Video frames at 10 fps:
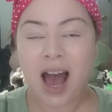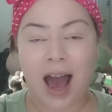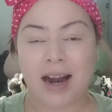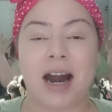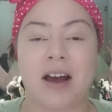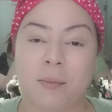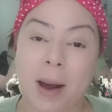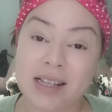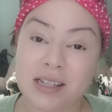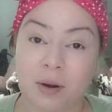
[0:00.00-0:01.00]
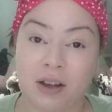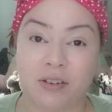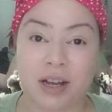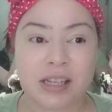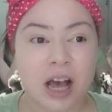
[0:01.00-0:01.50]
I didn't have a mask on my
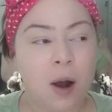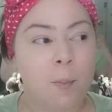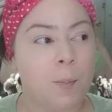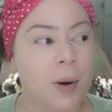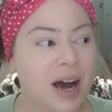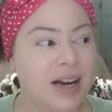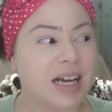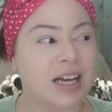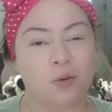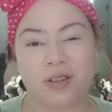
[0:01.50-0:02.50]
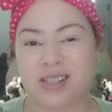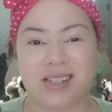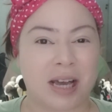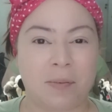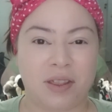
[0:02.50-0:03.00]
face, but it was the
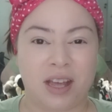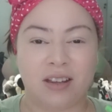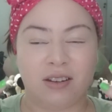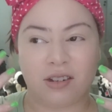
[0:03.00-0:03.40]
same thing.